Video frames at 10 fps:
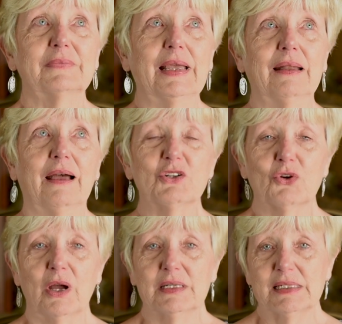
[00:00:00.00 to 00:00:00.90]
And I
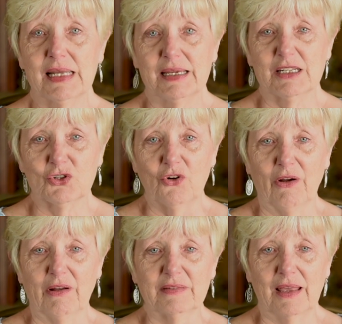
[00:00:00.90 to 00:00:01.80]
tried to stay as
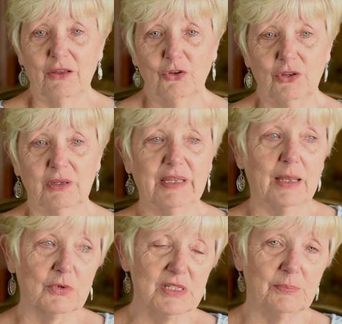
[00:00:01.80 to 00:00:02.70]
strong as I could,
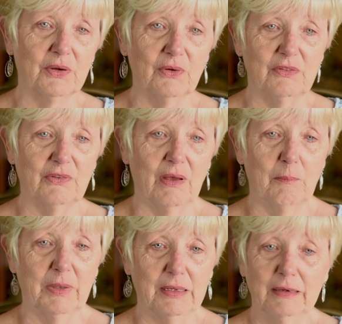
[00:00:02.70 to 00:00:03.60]
keep her spirits
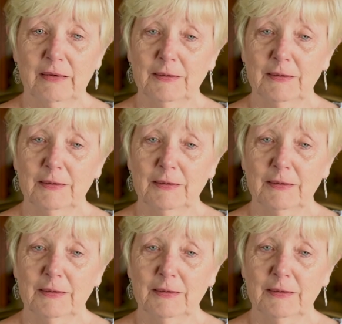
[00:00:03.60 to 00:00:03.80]
up, but